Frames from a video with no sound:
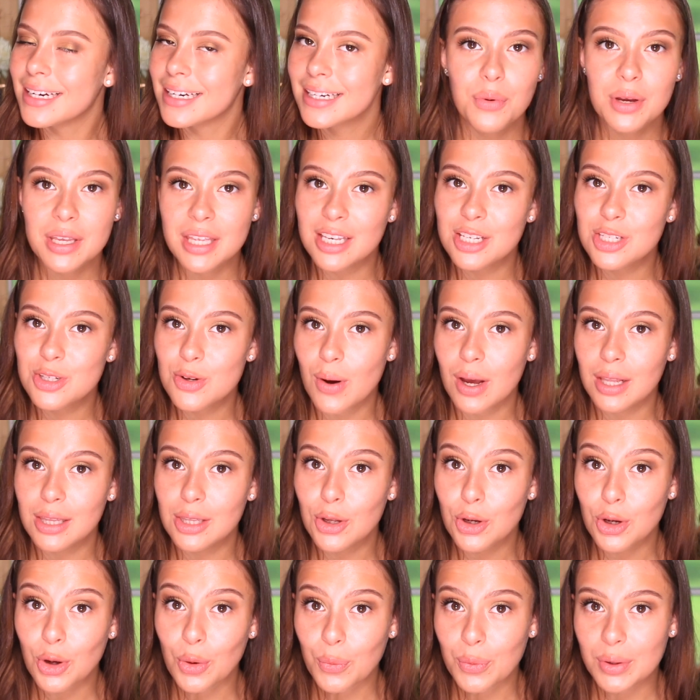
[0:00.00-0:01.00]
We can do a
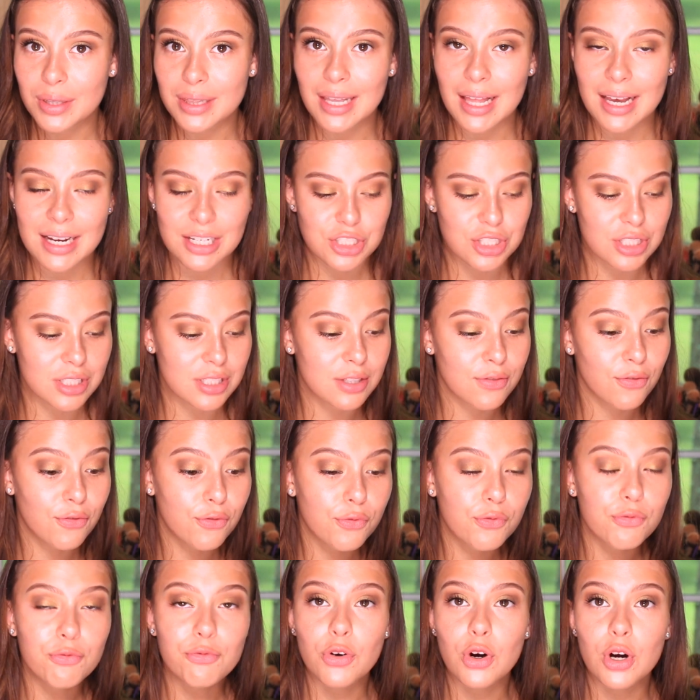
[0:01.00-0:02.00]
look with lashes
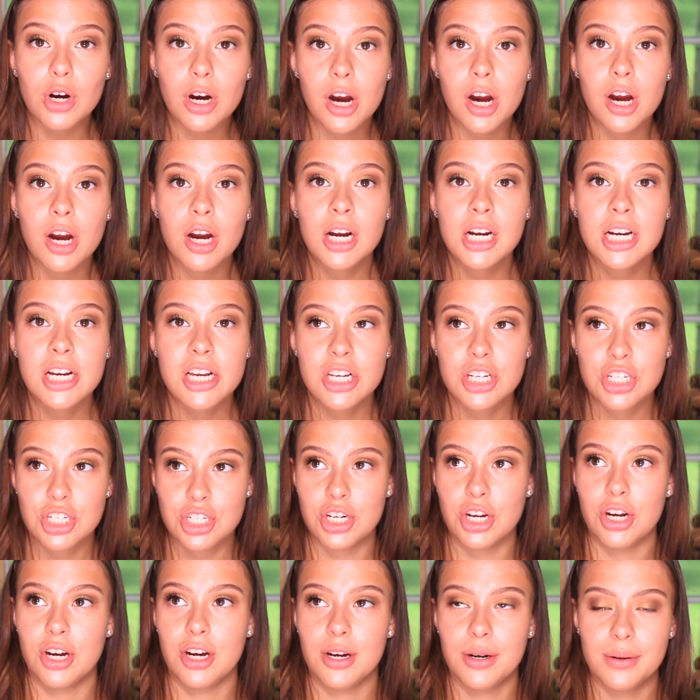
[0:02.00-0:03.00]
for
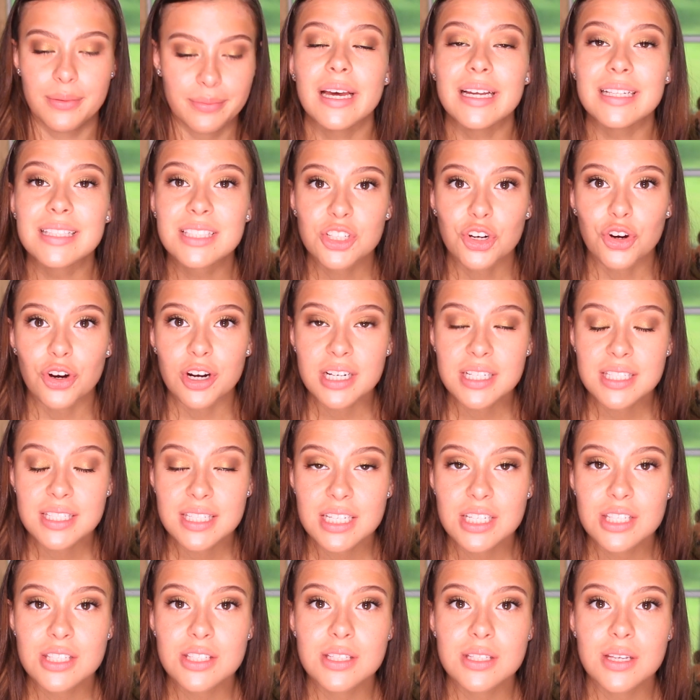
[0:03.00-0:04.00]
sure. It's
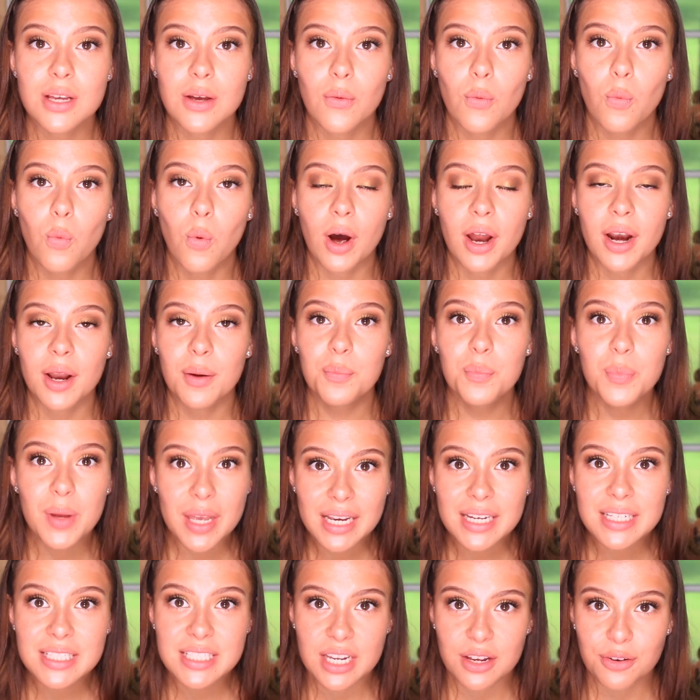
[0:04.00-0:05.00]
crazy what a
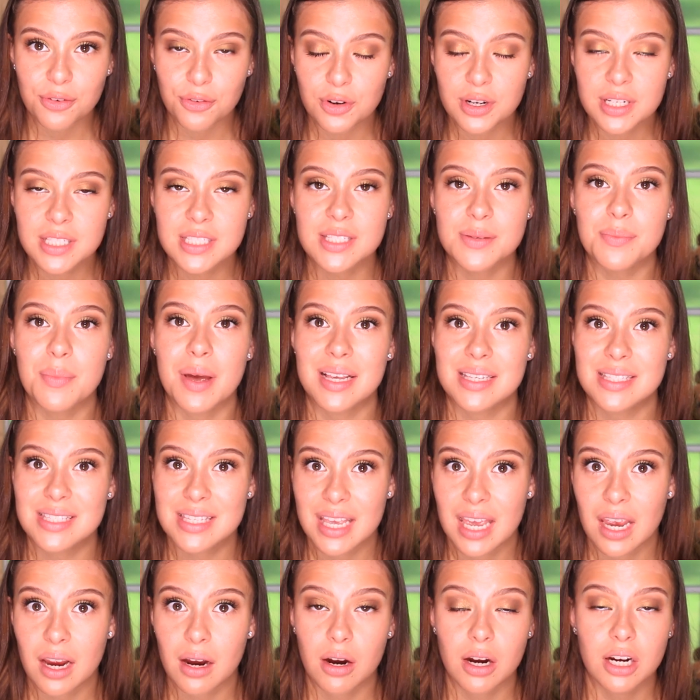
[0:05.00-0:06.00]
big difference
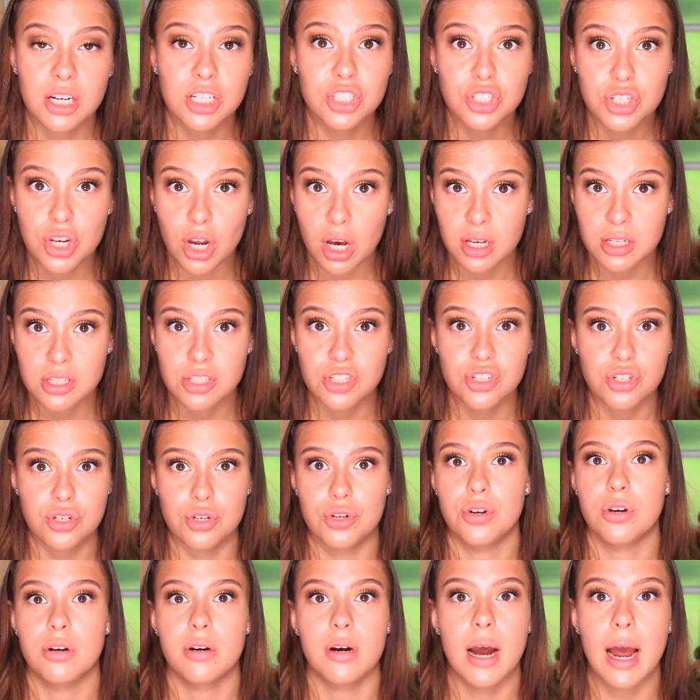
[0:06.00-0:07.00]
mascara does
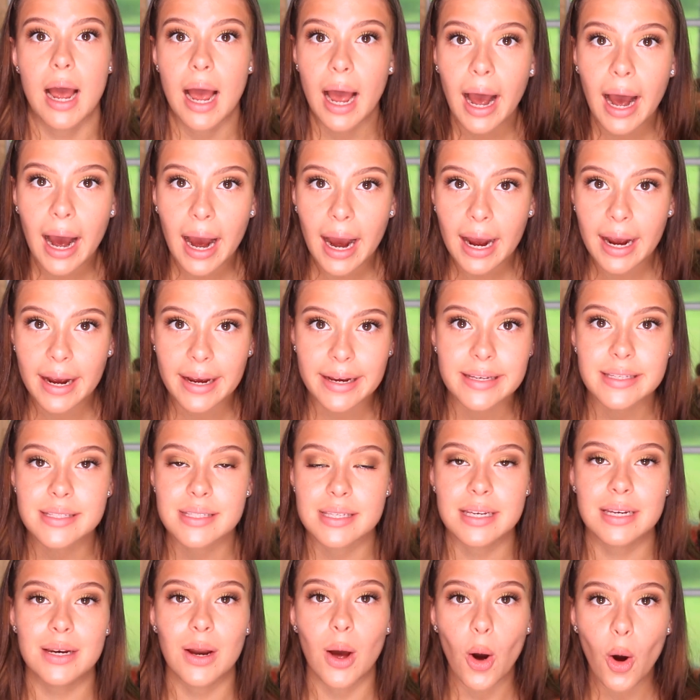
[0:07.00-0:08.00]
to your
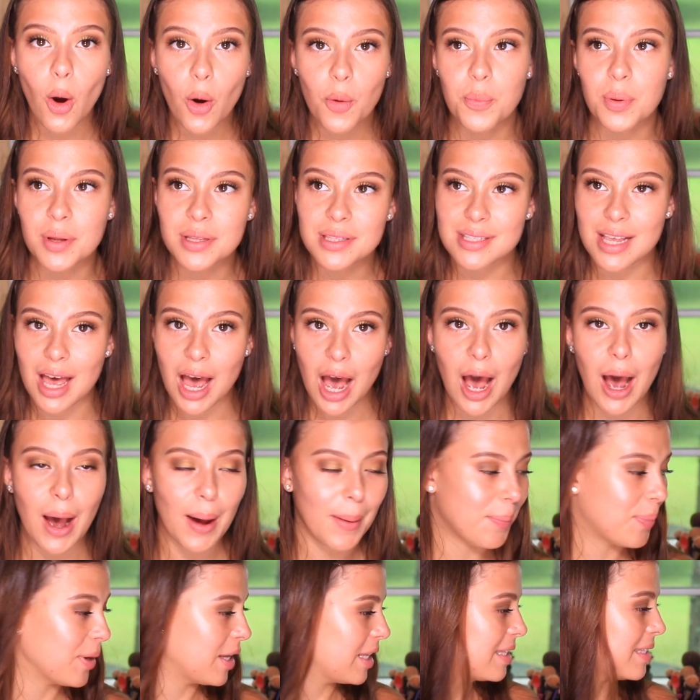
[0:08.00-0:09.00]
eyes. It opens
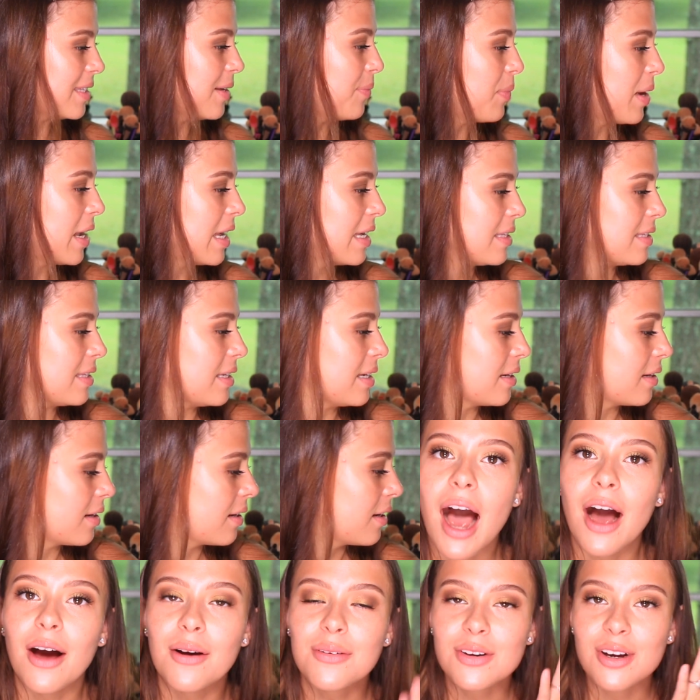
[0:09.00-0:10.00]
up. It's amazing.
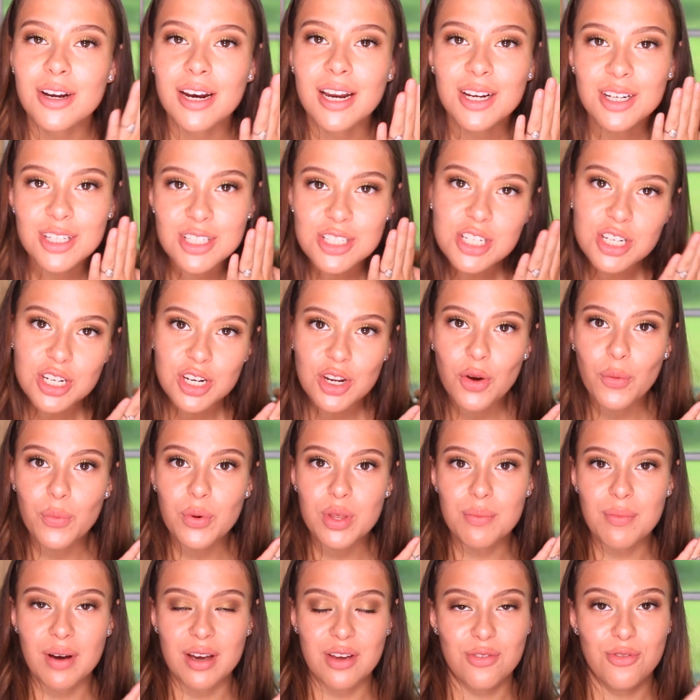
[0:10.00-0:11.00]
I'm gonna continue
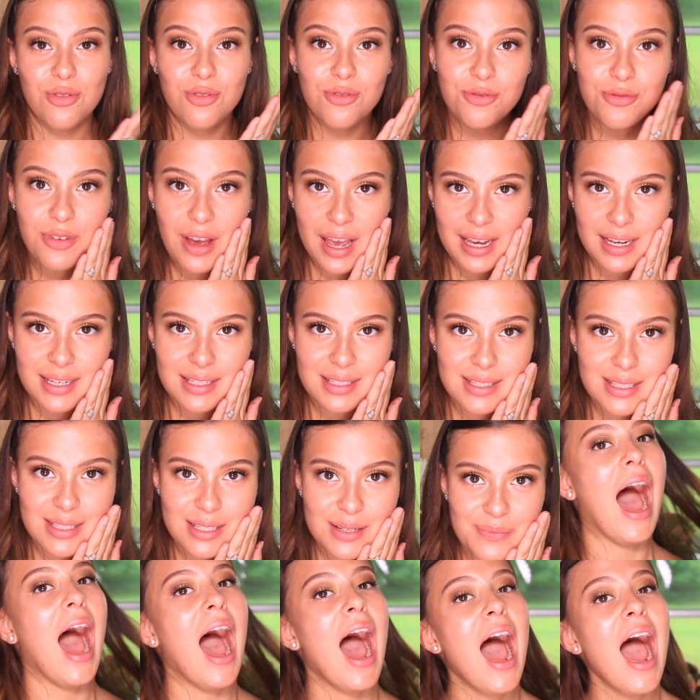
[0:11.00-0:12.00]
with my
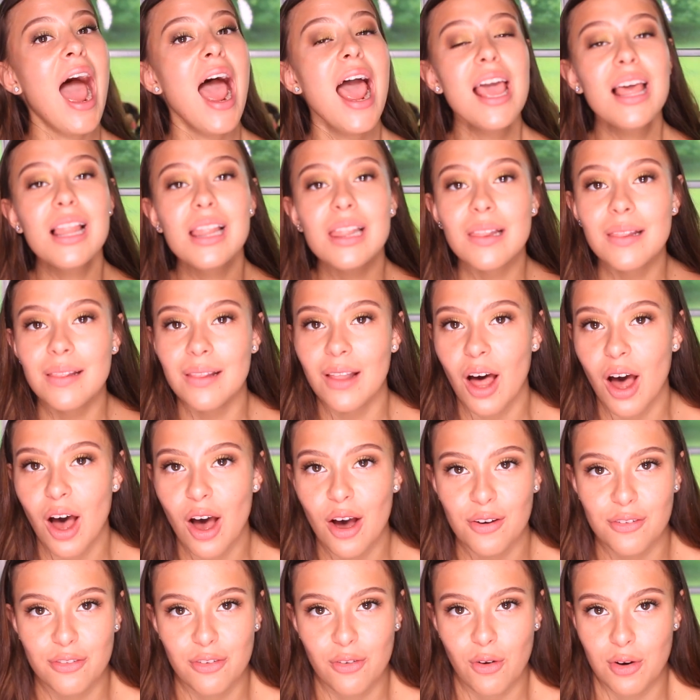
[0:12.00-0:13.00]
face. I
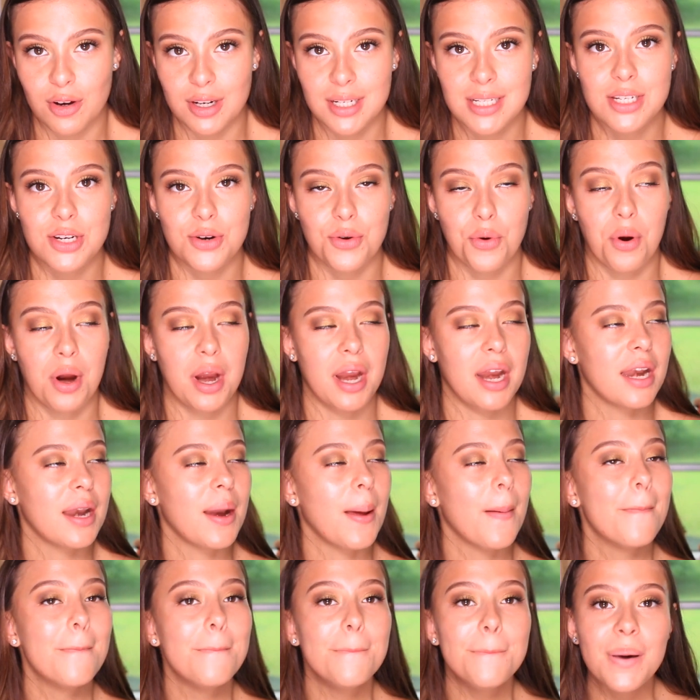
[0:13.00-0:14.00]
love contouring,
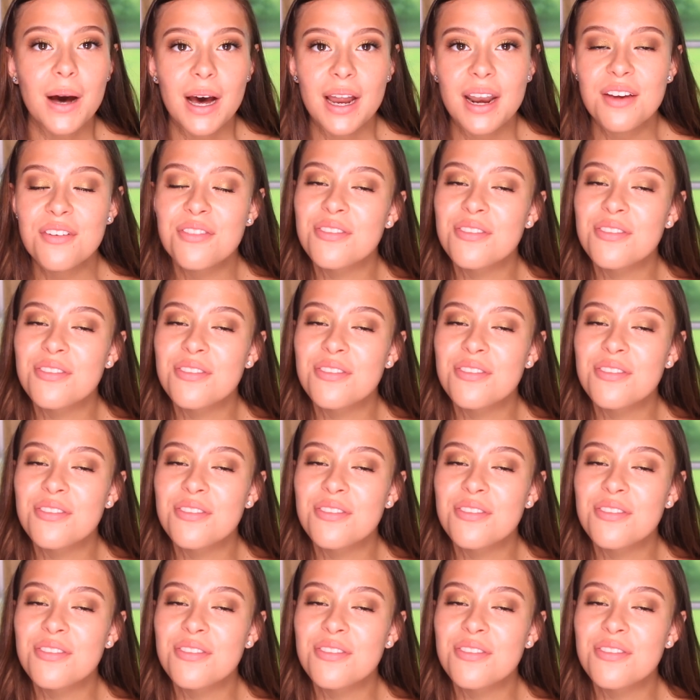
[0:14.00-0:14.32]
but